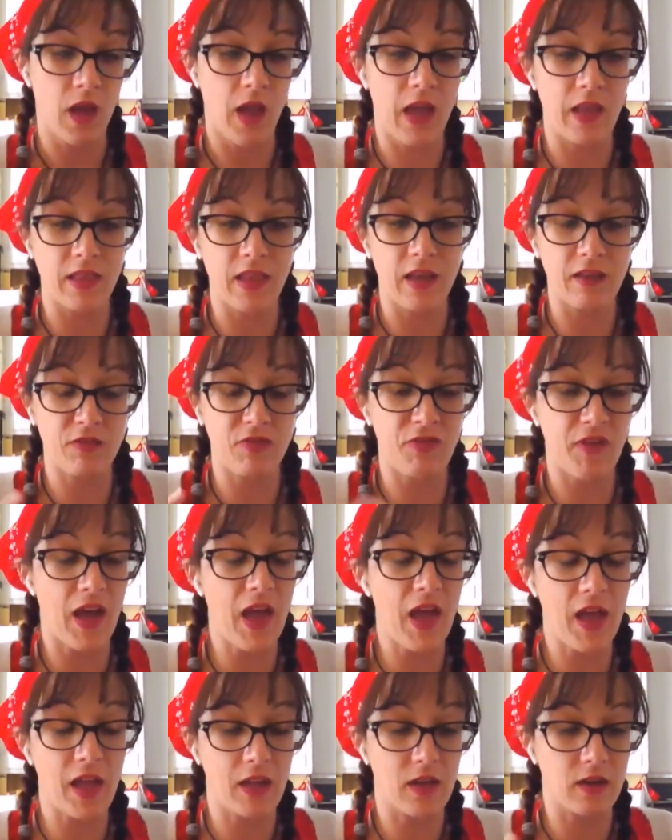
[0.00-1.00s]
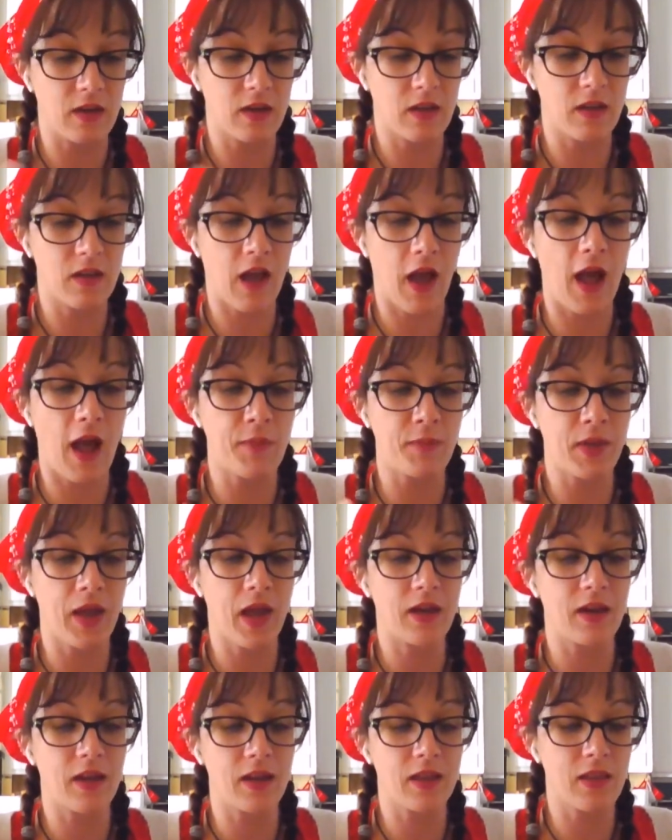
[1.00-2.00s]
And that's fine. I'm
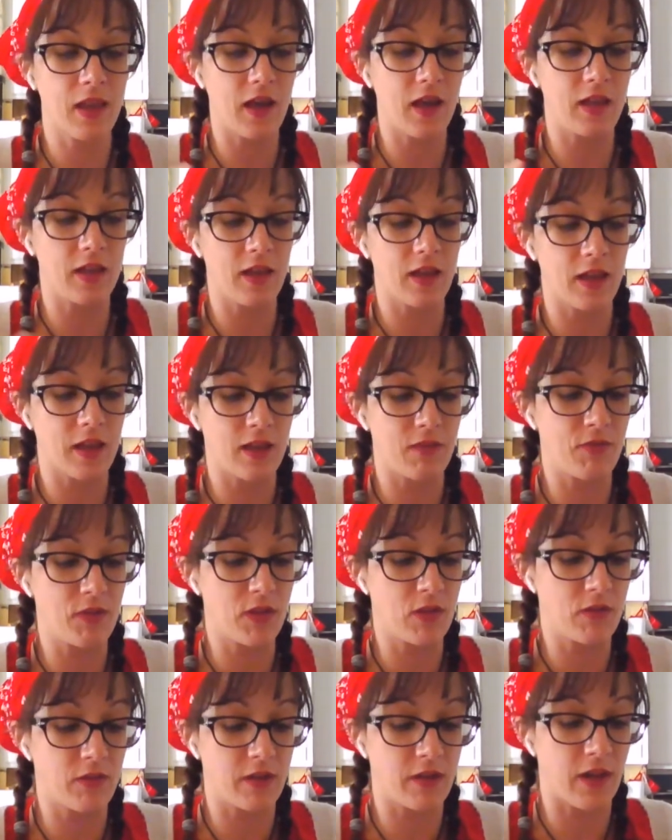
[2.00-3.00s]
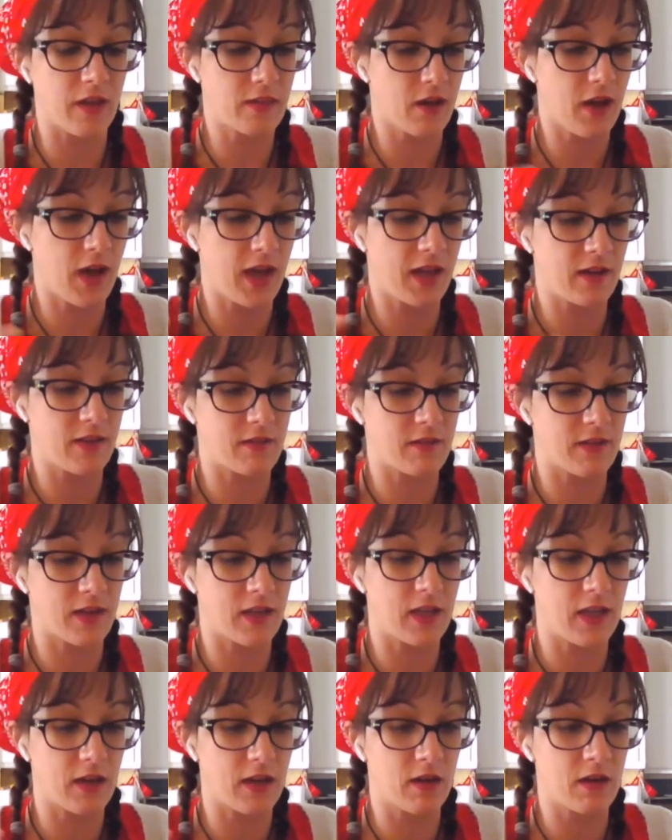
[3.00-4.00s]
getting that, like, even though the death card isn't
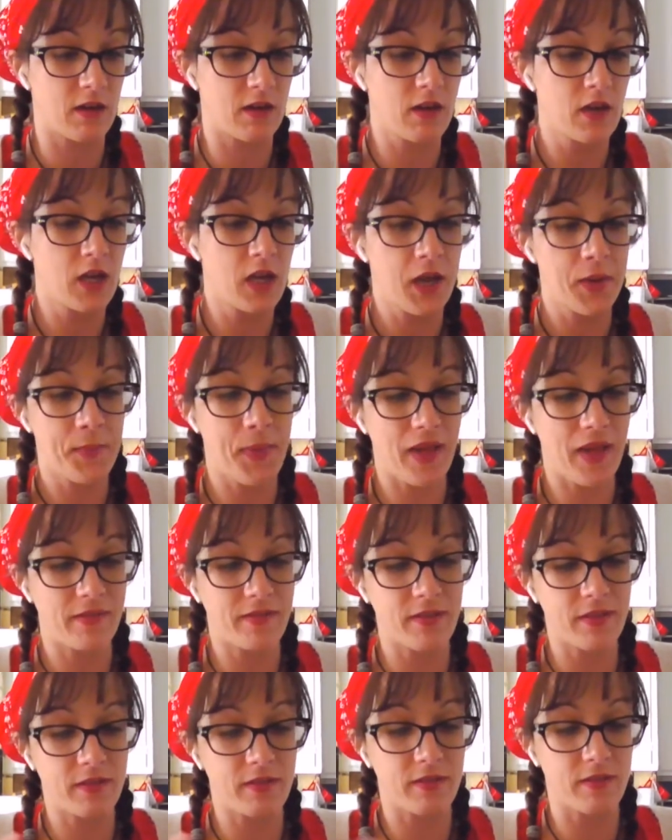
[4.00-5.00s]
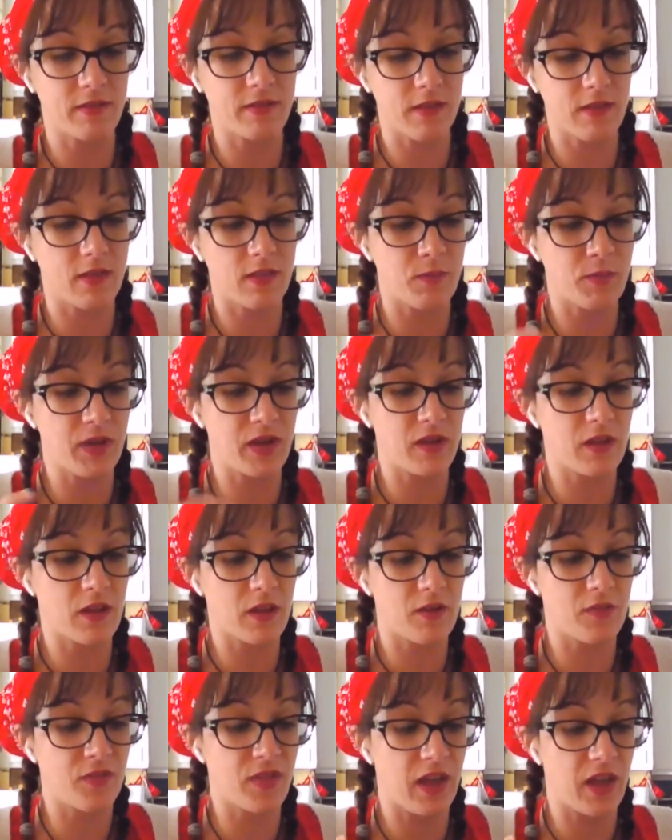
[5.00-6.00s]
here, Pisces is in the middle
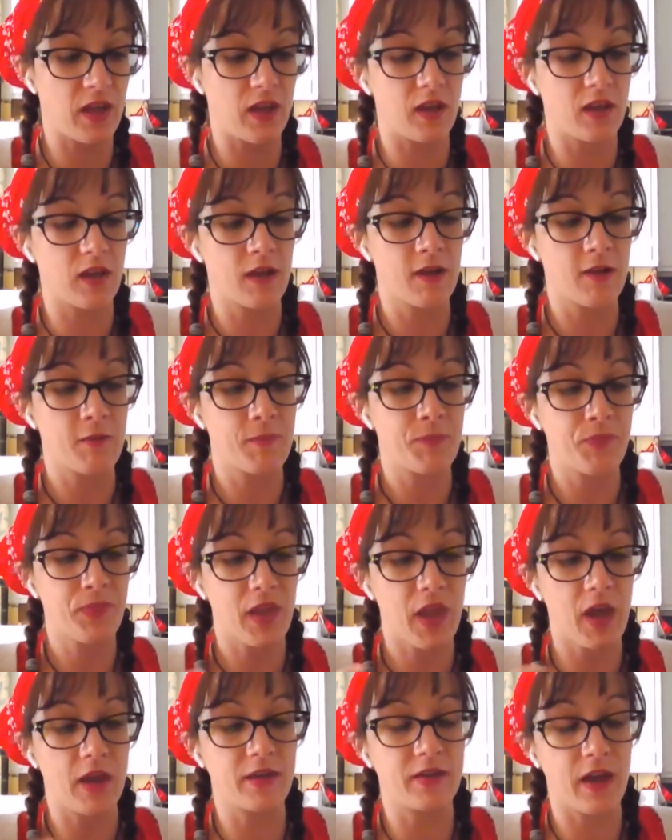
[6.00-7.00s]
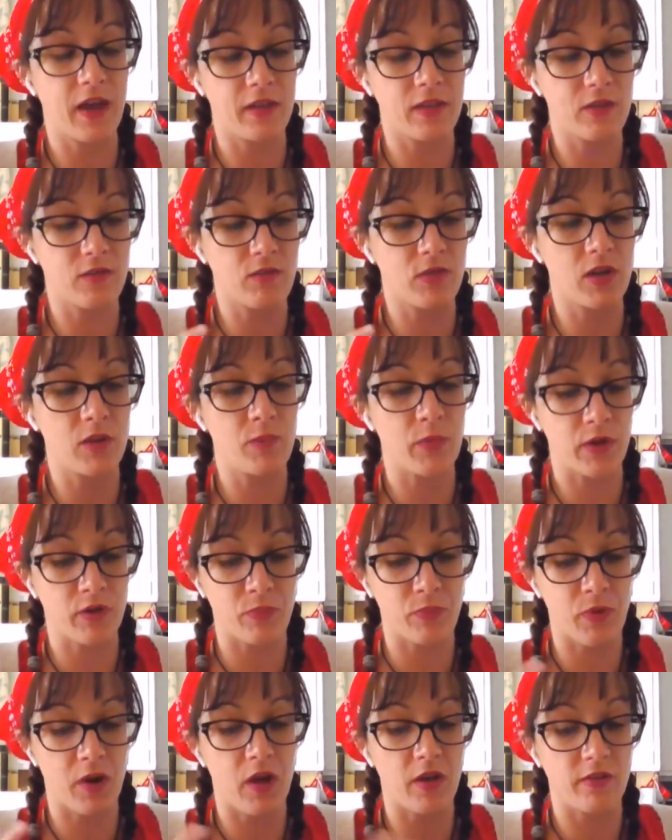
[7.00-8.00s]
of, like, a death and
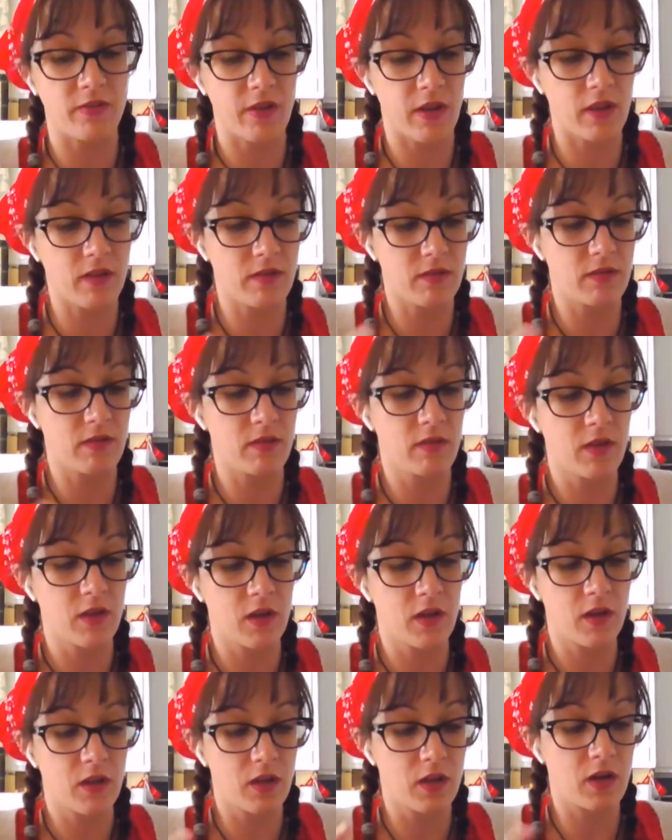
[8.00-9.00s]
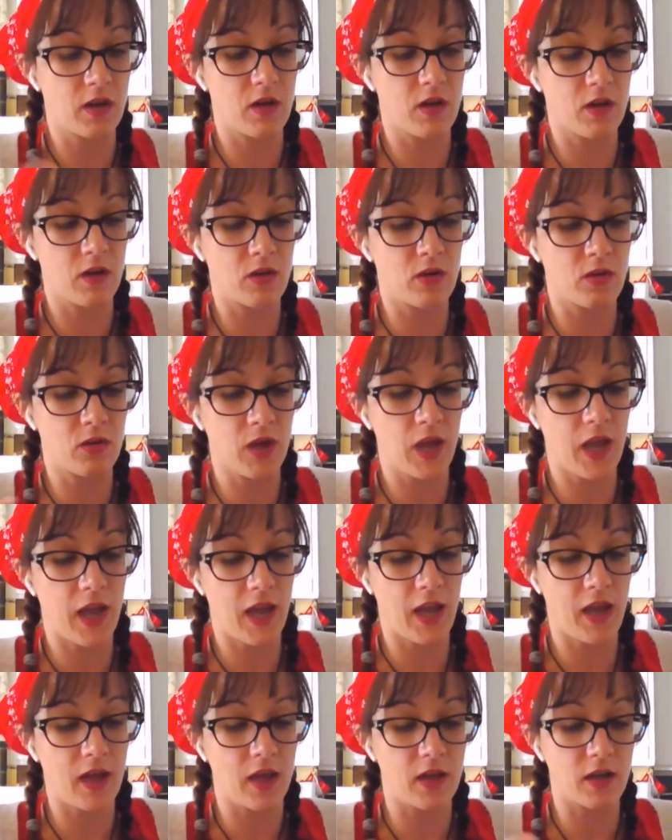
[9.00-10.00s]
rebirth process, you know?
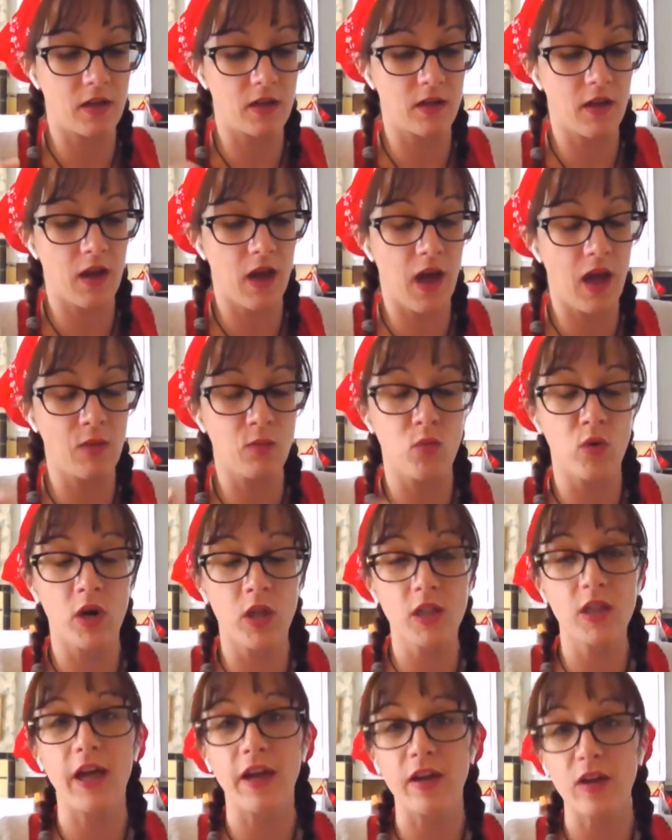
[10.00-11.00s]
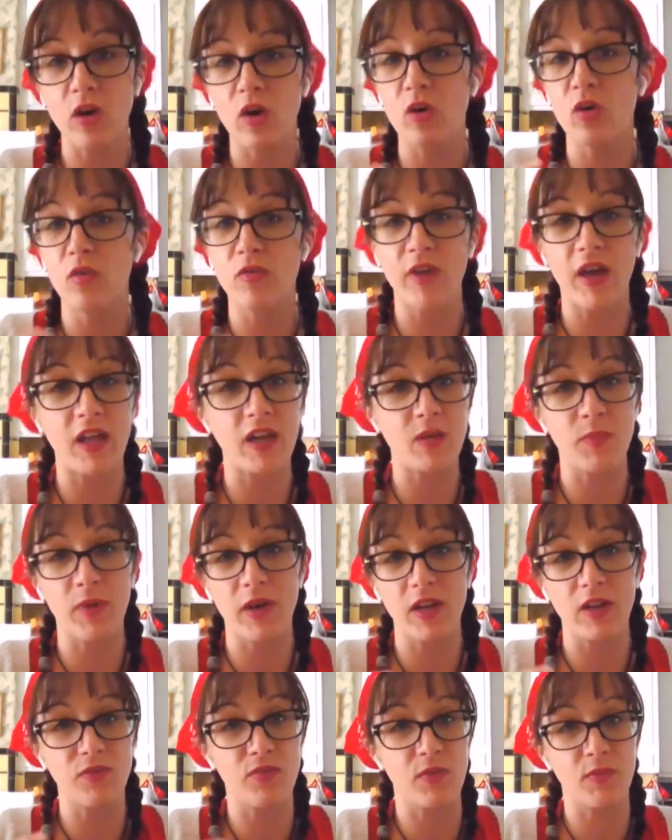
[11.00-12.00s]
And I would let go of
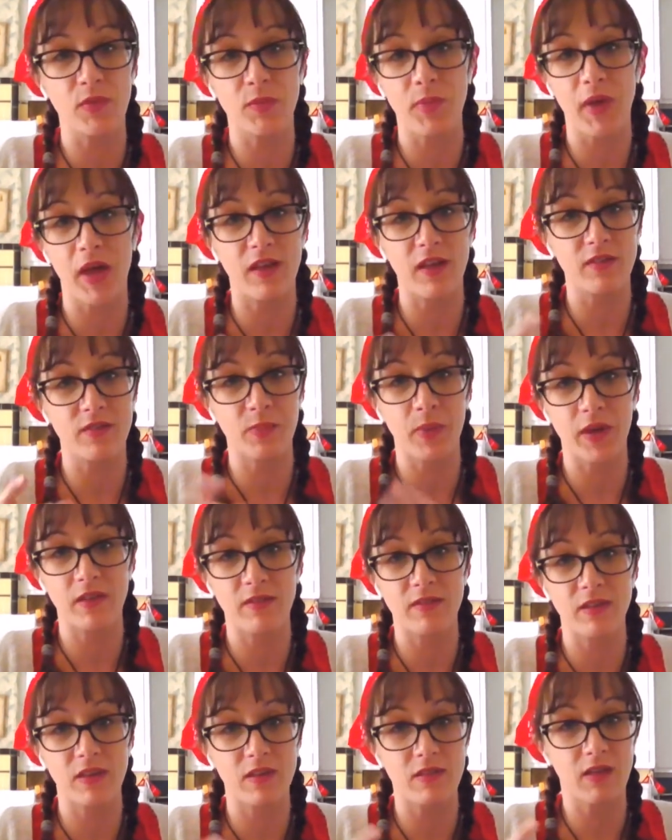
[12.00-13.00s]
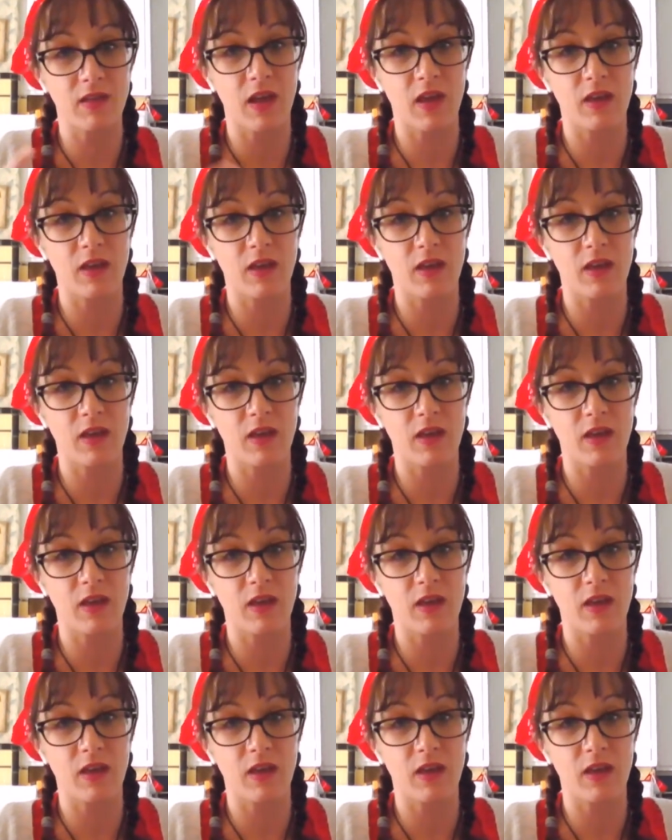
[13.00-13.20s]
anybody from the past, Pisces.